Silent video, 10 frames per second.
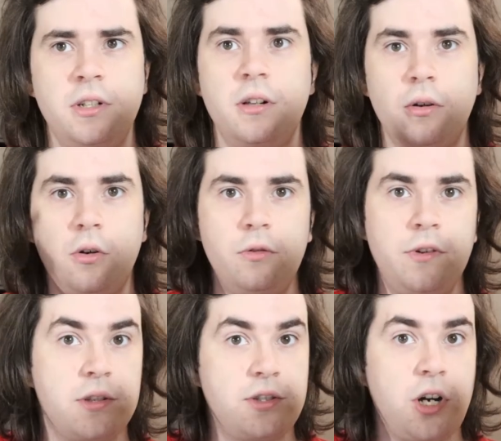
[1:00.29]
a little over
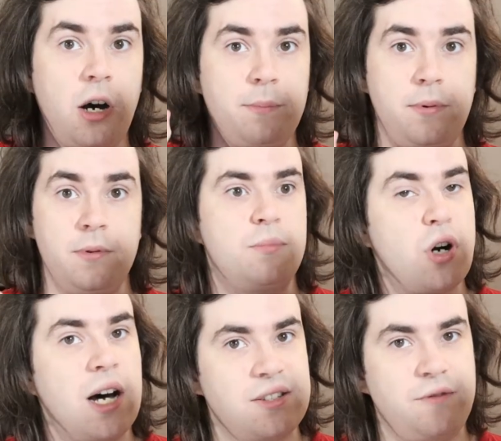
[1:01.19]
the top
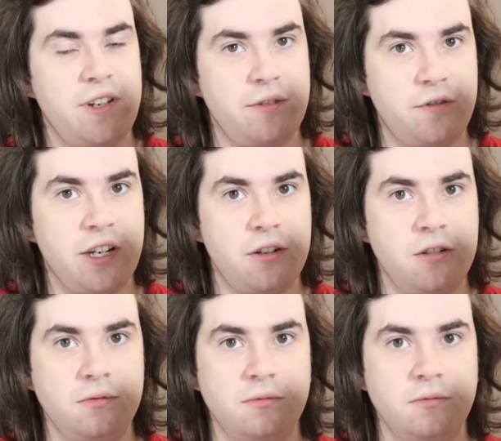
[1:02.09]
brass fanfare.